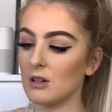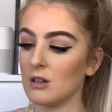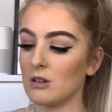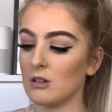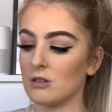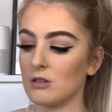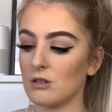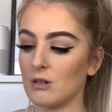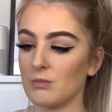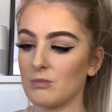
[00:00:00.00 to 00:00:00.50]

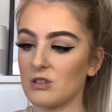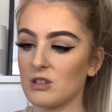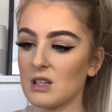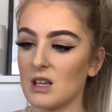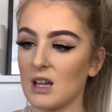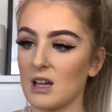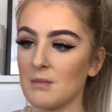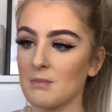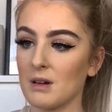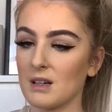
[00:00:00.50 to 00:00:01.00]
So I'm just
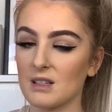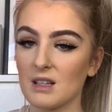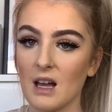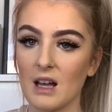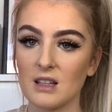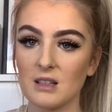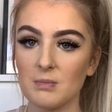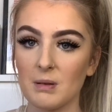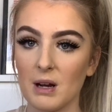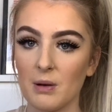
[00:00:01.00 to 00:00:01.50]
taking my setting
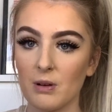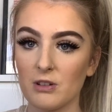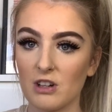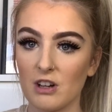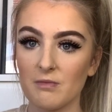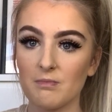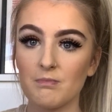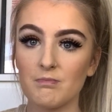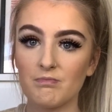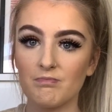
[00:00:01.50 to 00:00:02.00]
spray, which
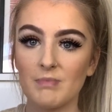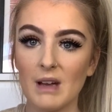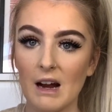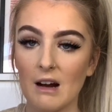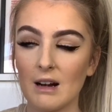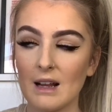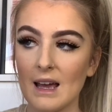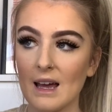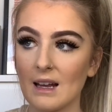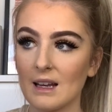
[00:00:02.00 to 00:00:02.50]
I've
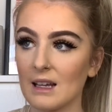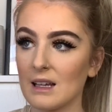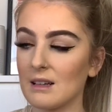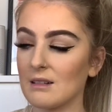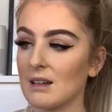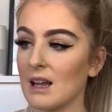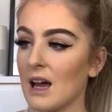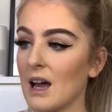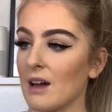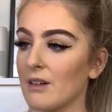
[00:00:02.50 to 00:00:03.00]
barely any
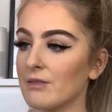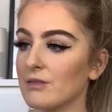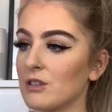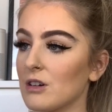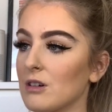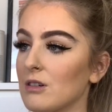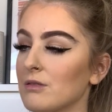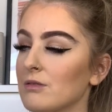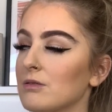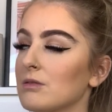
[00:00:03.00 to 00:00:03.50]
left
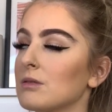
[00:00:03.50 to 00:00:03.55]
of.